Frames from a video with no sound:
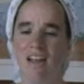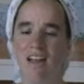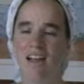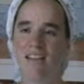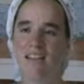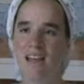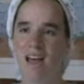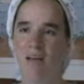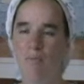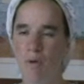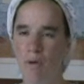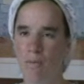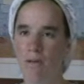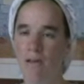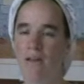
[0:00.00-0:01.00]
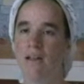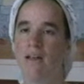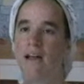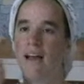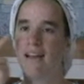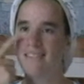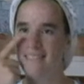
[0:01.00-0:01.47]
At that moment,
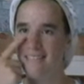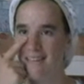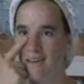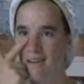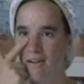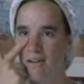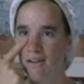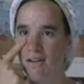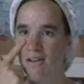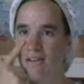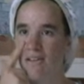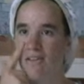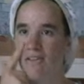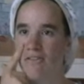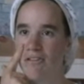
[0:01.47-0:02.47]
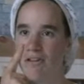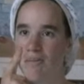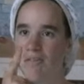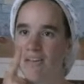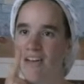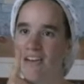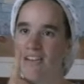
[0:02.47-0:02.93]
a tear
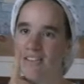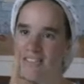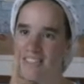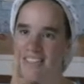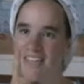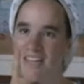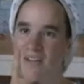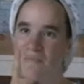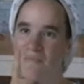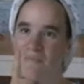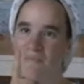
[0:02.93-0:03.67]
streams down her cheek,